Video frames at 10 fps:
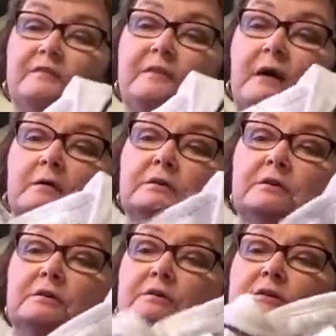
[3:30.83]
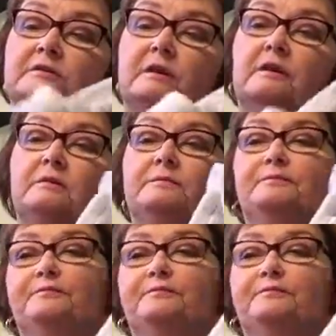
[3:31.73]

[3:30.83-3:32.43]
for the fall too to sell.